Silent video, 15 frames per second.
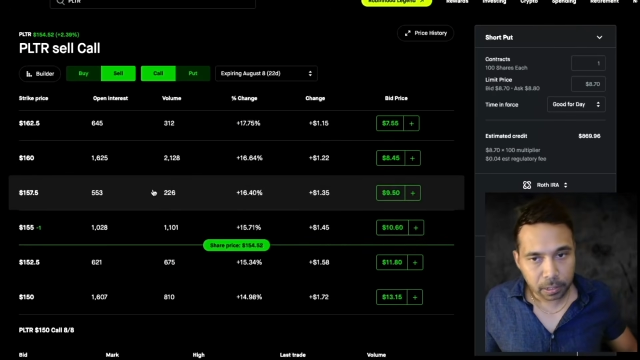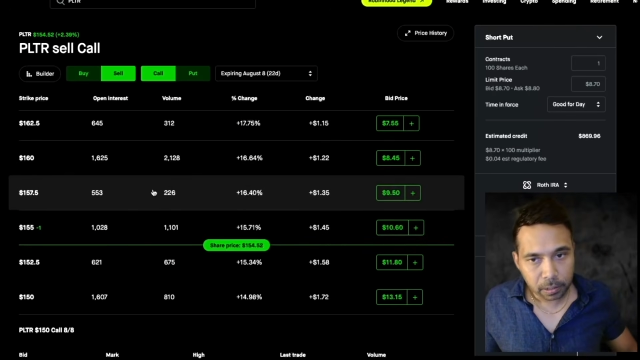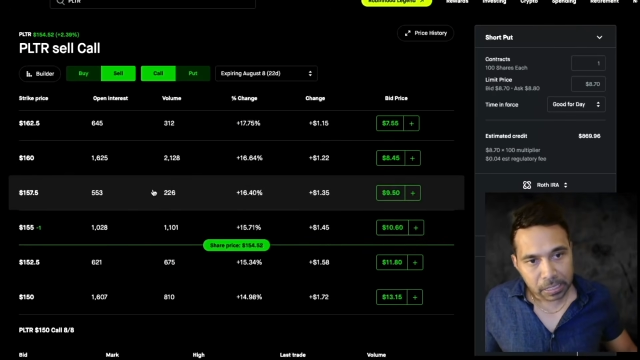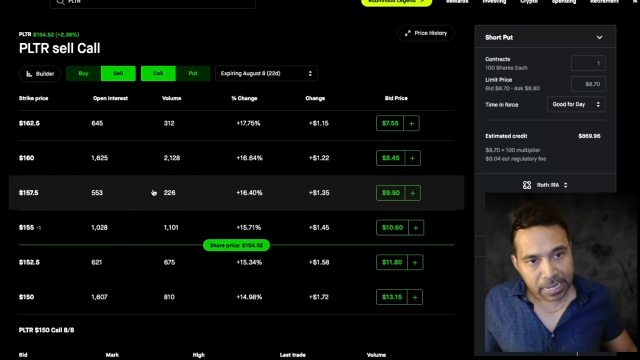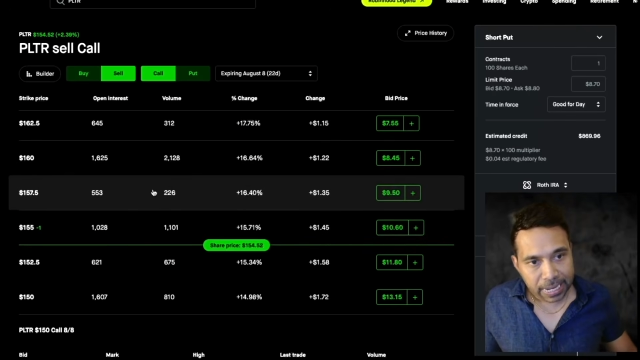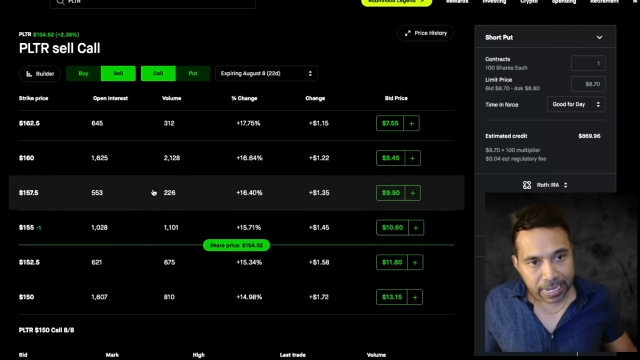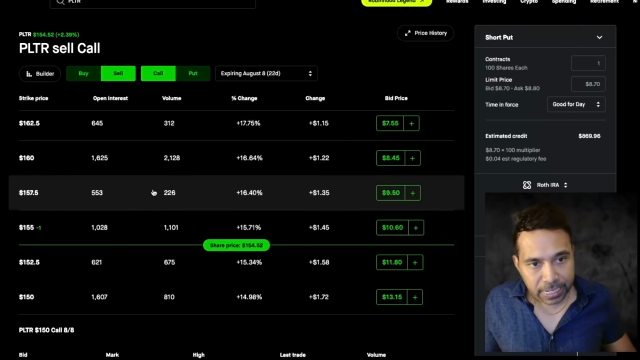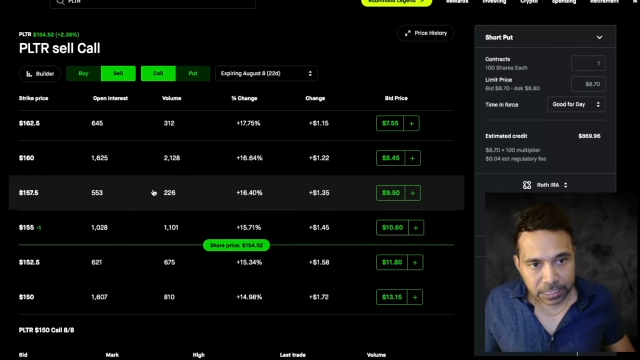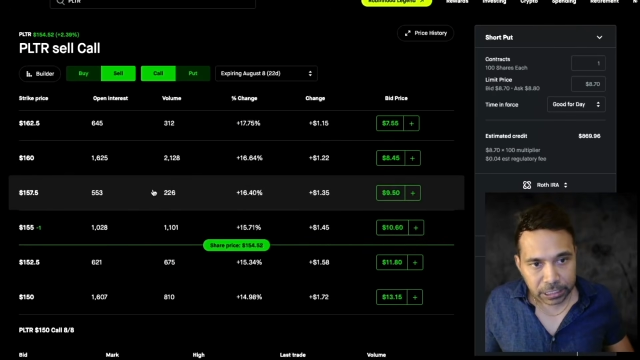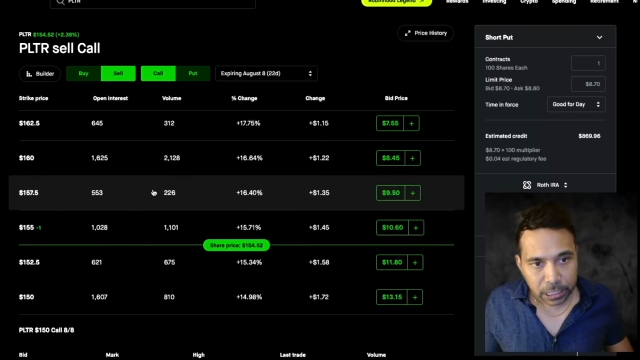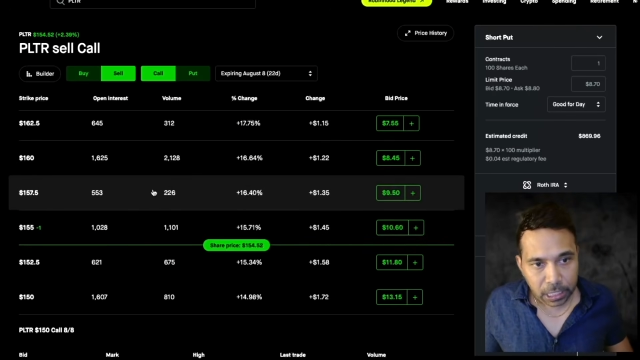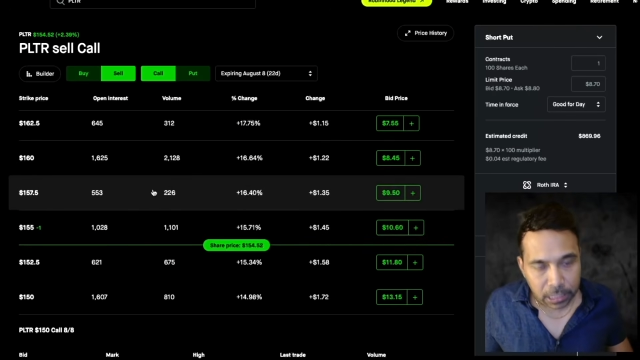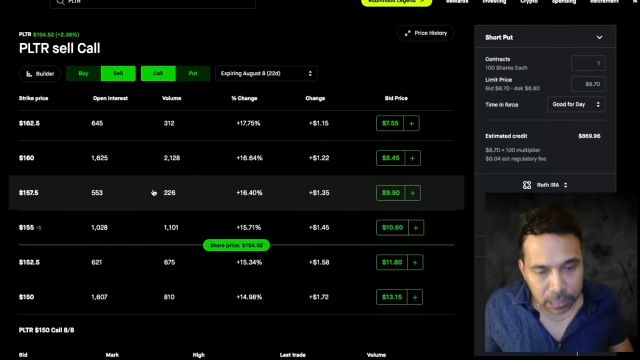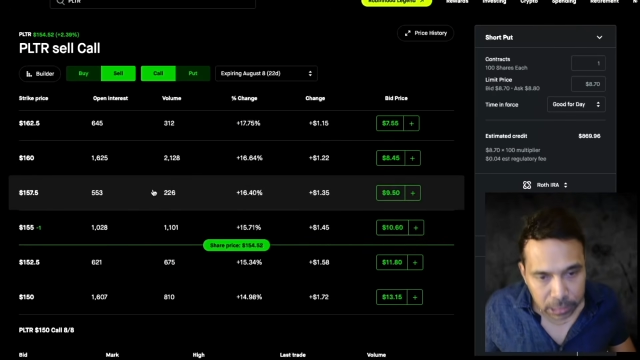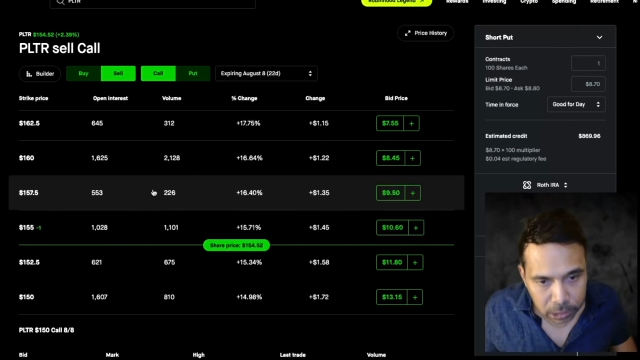less
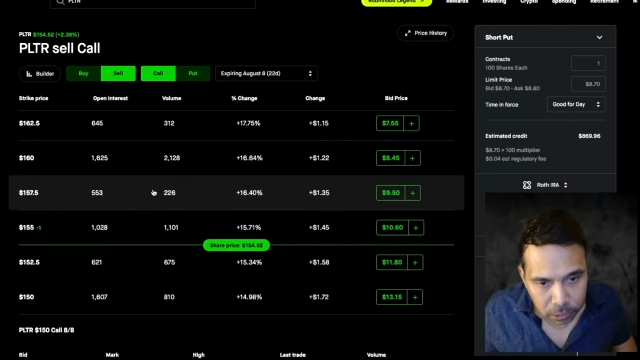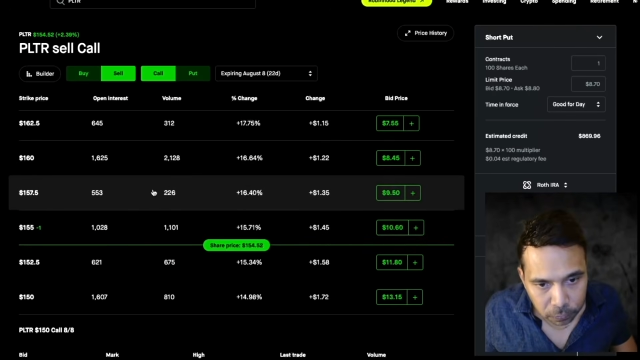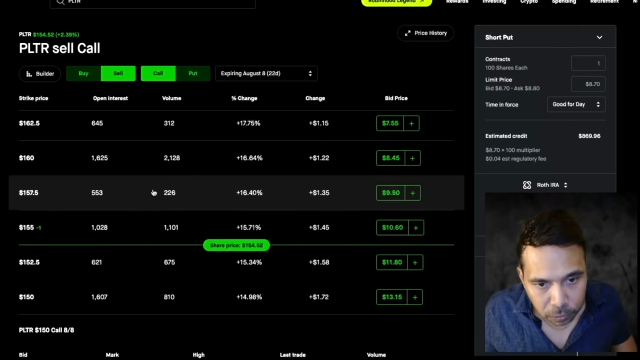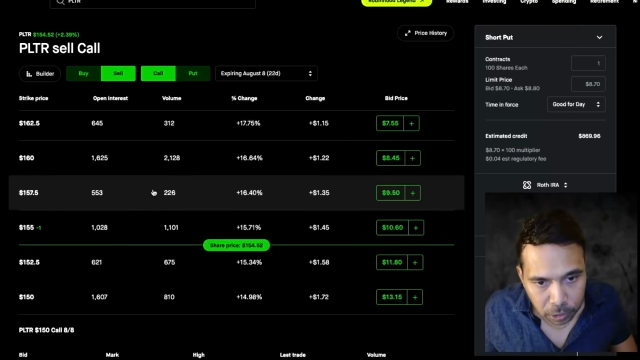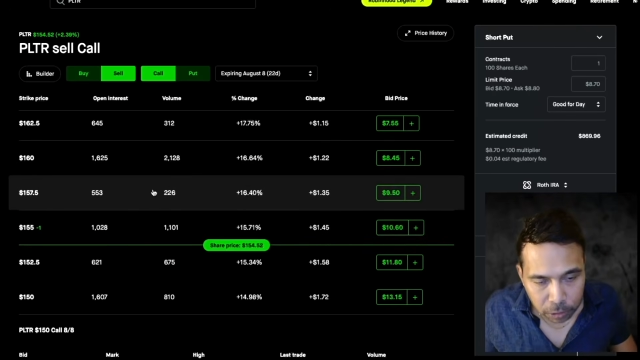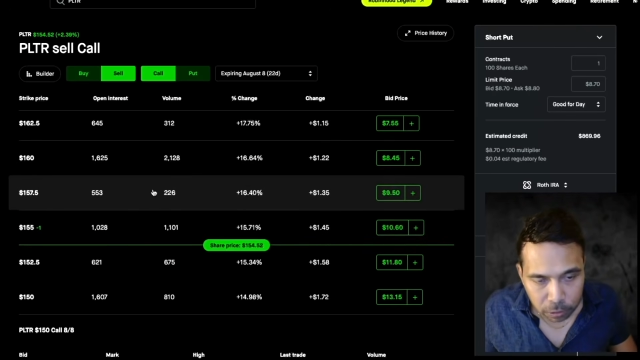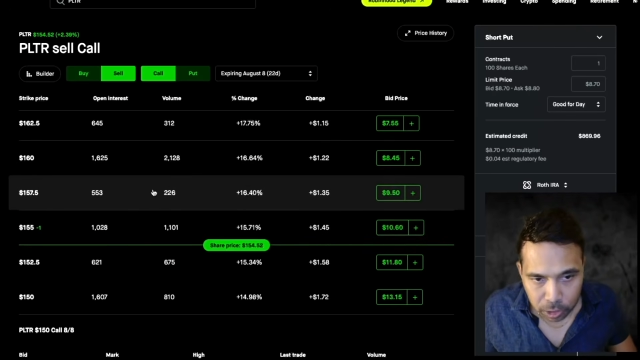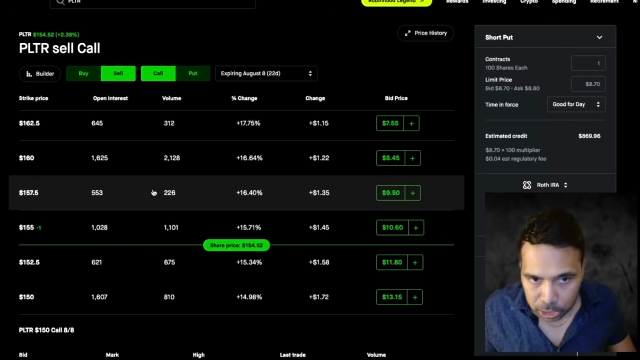chances for your